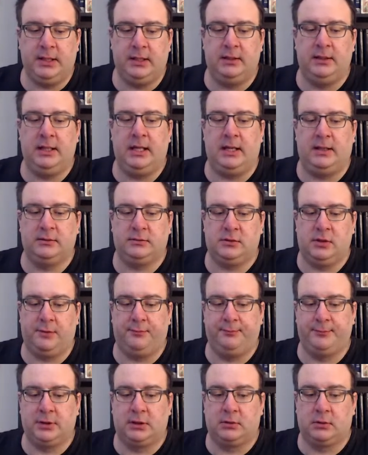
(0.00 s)
Yeah,
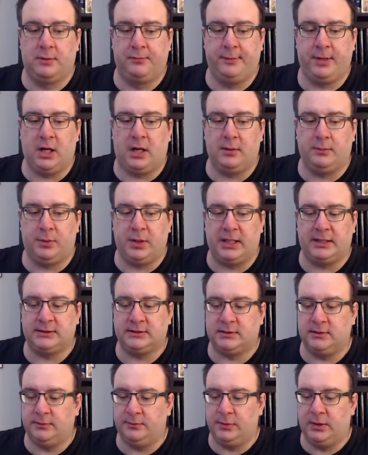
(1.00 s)
God bless
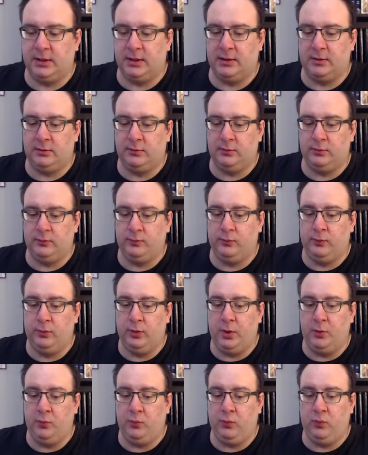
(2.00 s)
them.
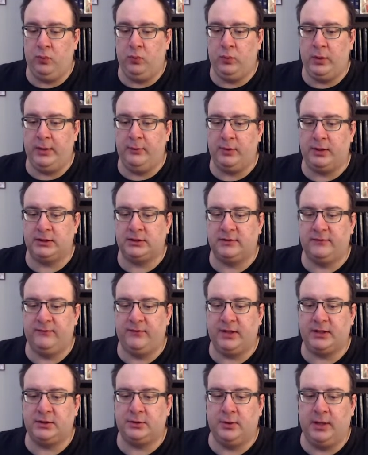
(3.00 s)
We wish them
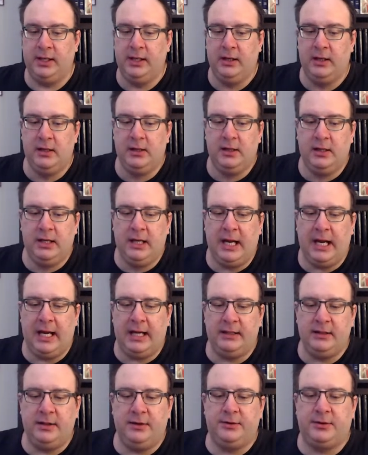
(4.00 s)
victory.
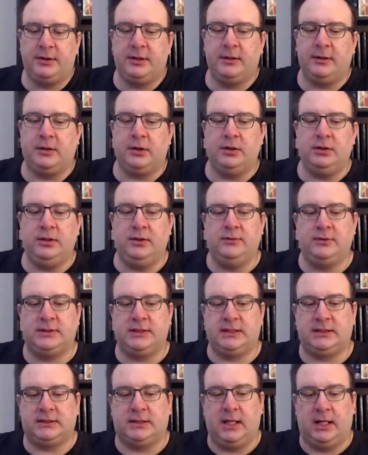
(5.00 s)
And the good news
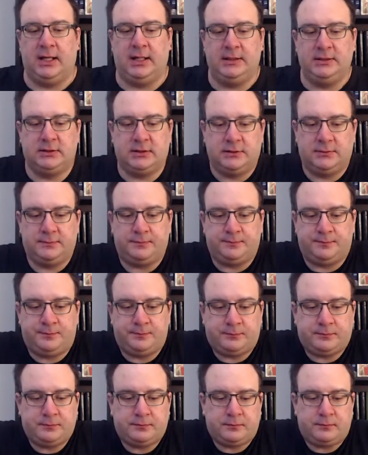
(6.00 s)
is, guys,
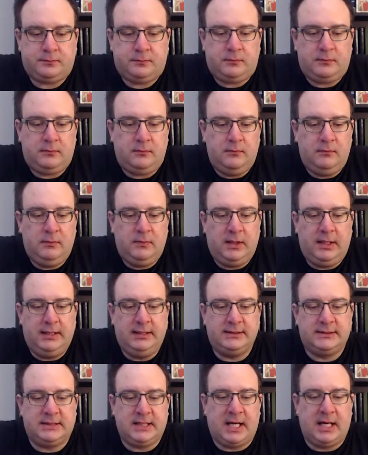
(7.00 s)

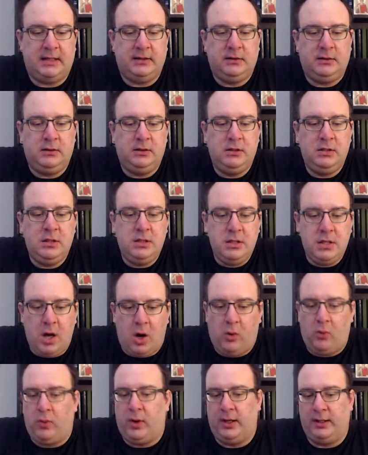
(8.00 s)
is that no
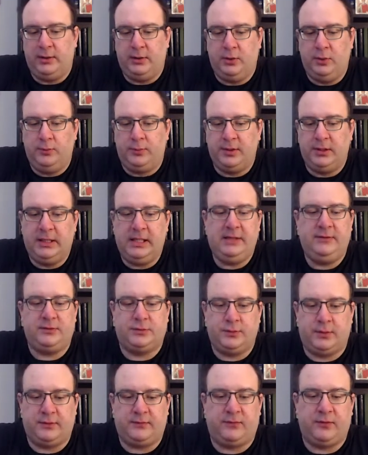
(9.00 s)
one who believes
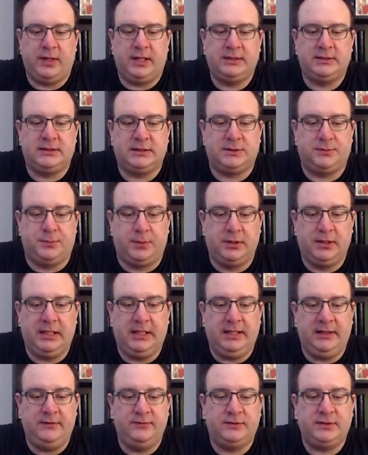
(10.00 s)
what Francis
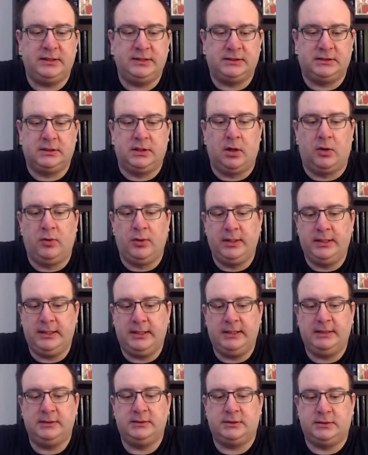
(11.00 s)
believes is going
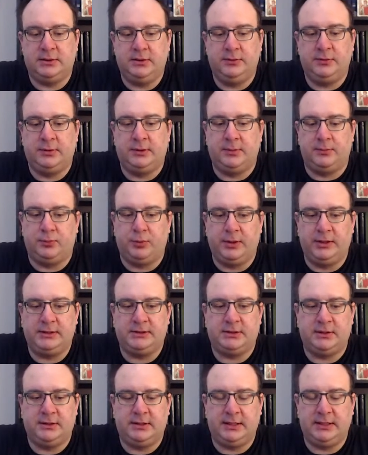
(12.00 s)
into the
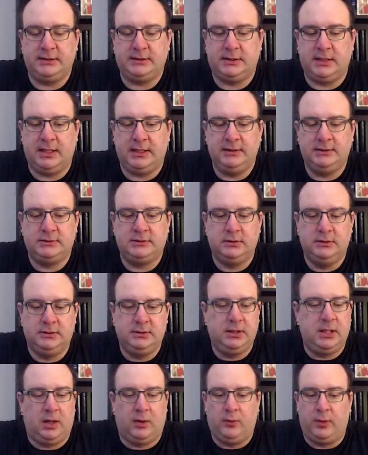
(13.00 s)
priesthood these days.
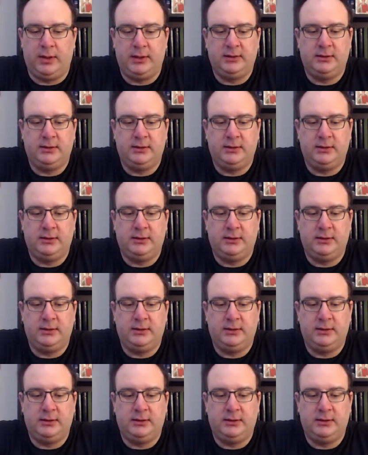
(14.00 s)
No one.